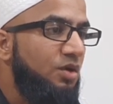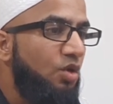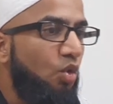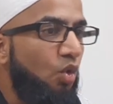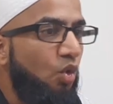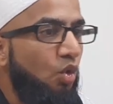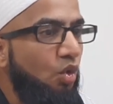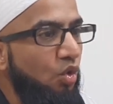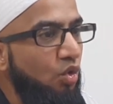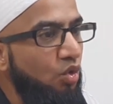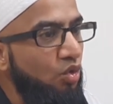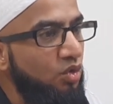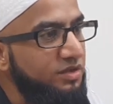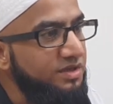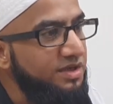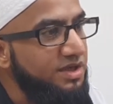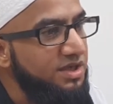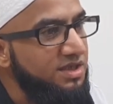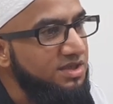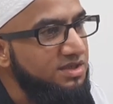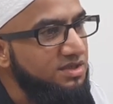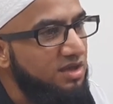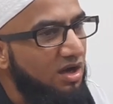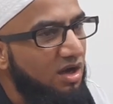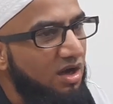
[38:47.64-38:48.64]
all
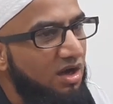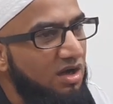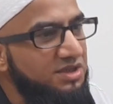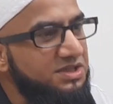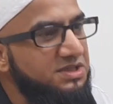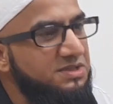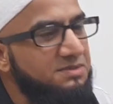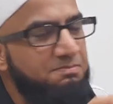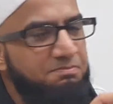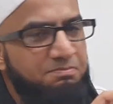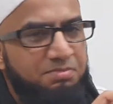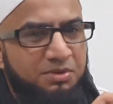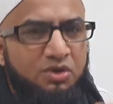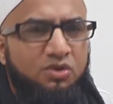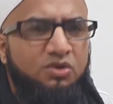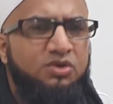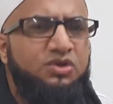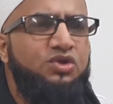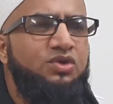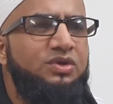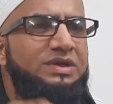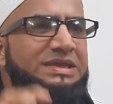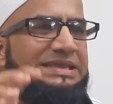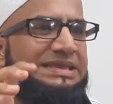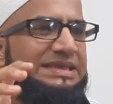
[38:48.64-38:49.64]
these are
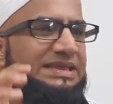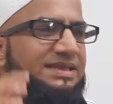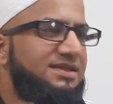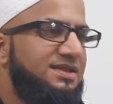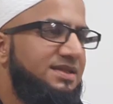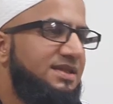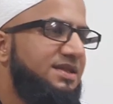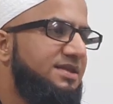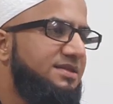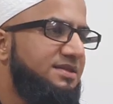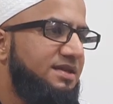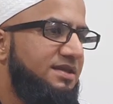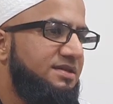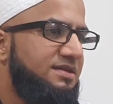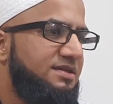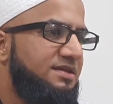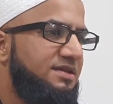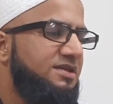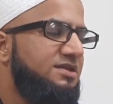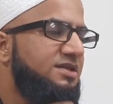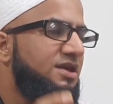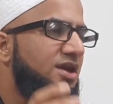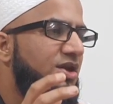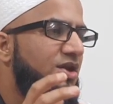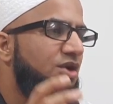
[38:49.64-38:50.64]
spiritual diseases.
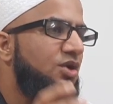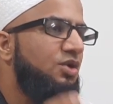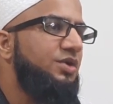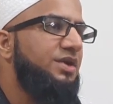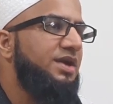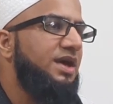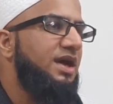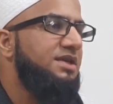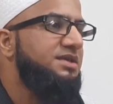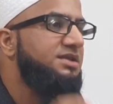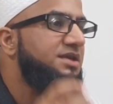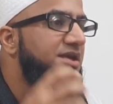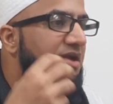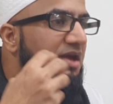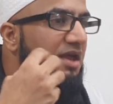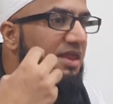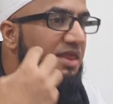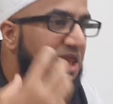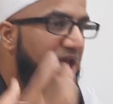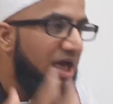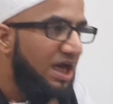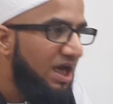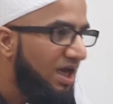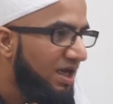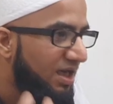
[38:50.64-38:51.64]
These are known as
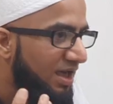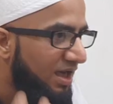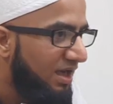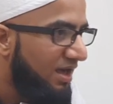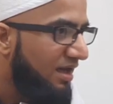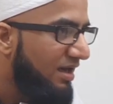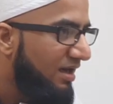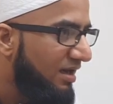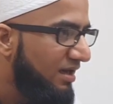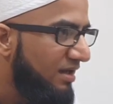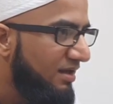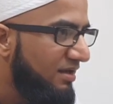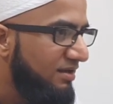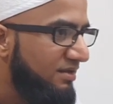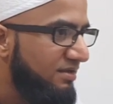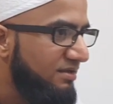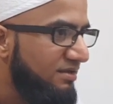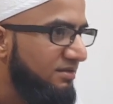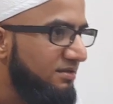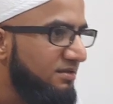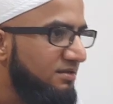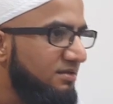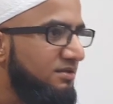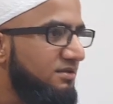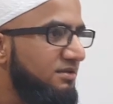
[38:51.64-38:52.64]
radha'il,
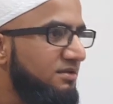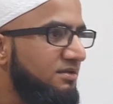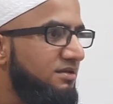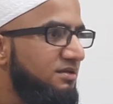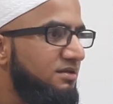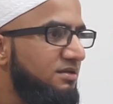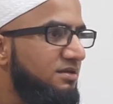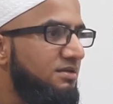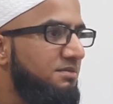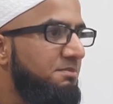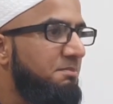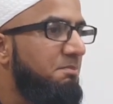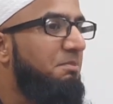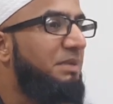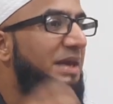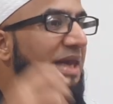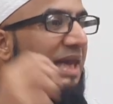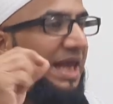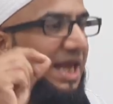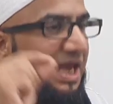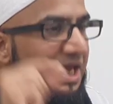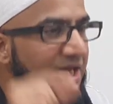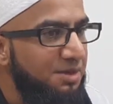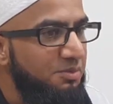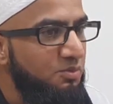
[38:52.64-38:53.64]

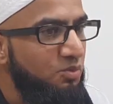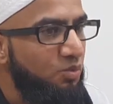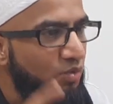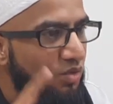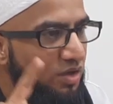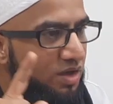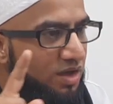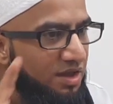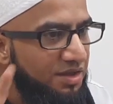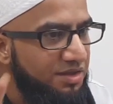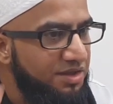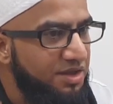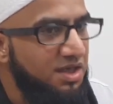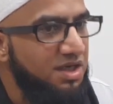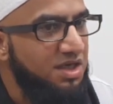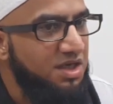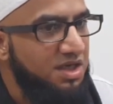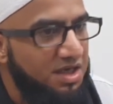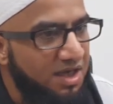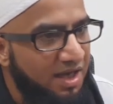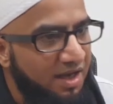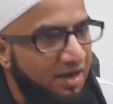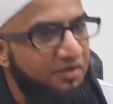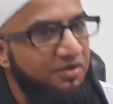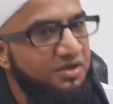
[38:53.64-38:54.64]
blameworthy
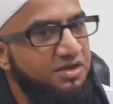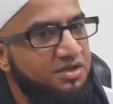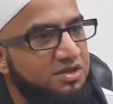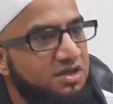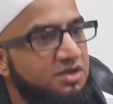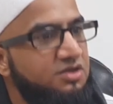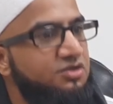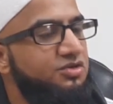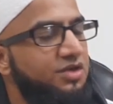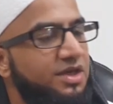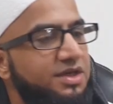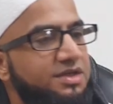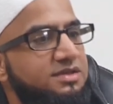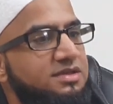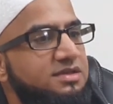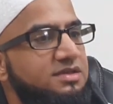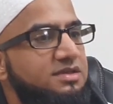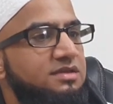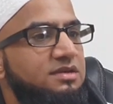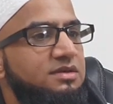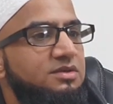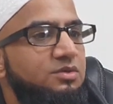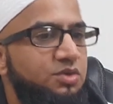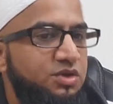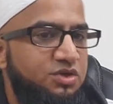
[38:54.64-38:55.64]
character
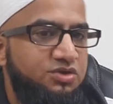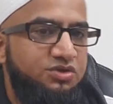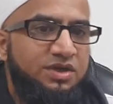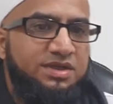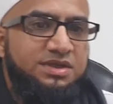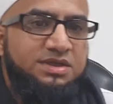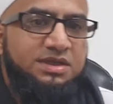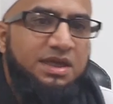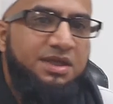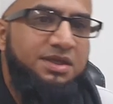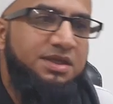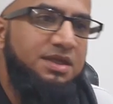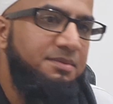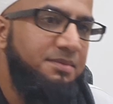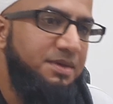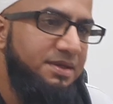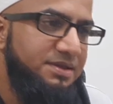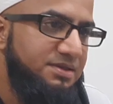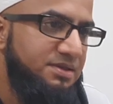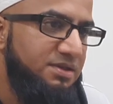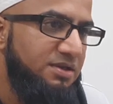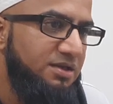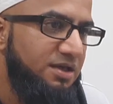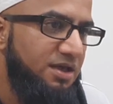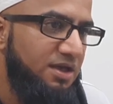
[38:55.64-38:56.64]
traits. We translate them
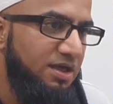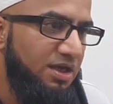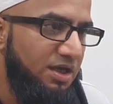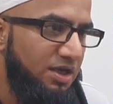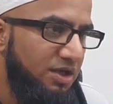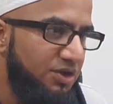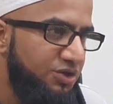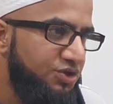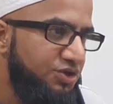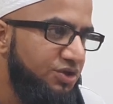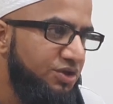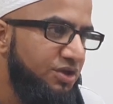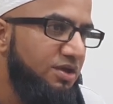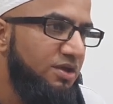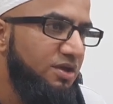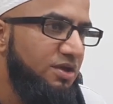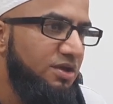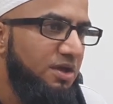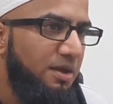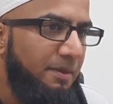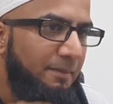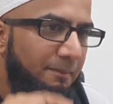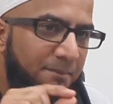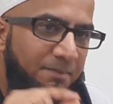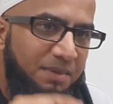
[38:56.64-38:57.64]
as in English,
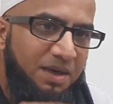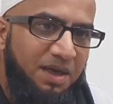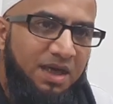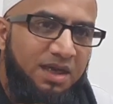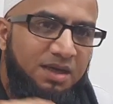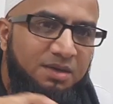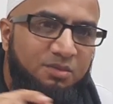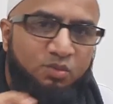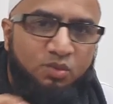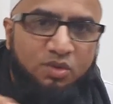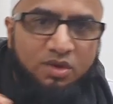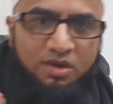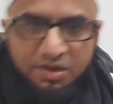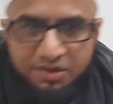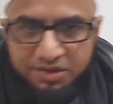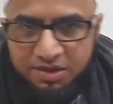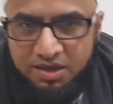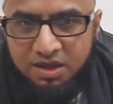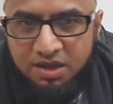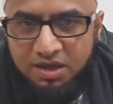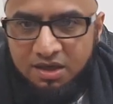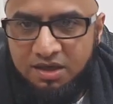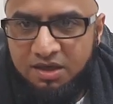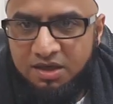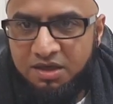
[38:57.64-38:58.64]

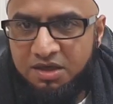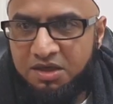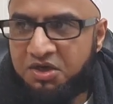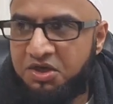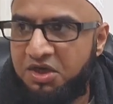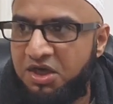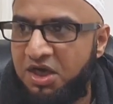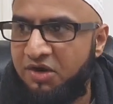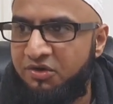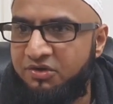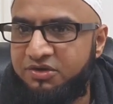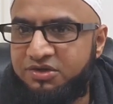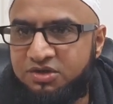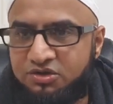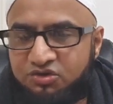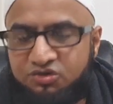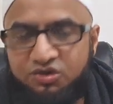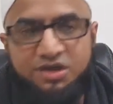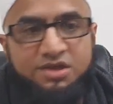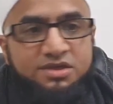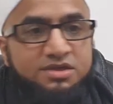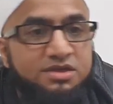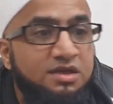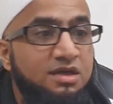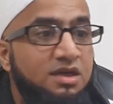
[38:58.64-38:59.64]
blameworthy character
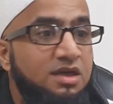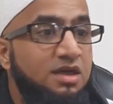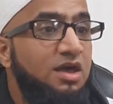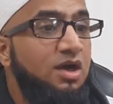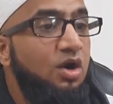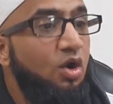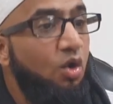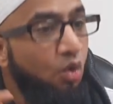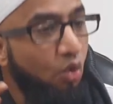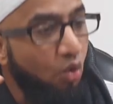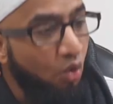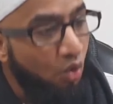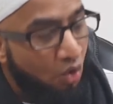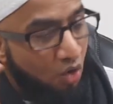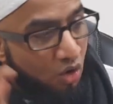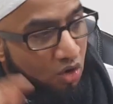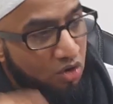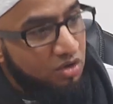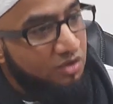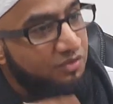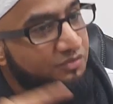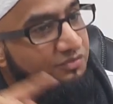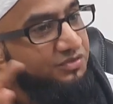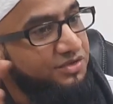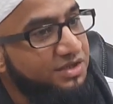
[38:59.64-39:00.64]
traits.
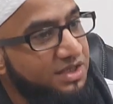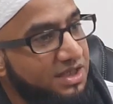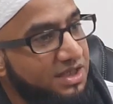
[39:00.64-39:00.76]
All of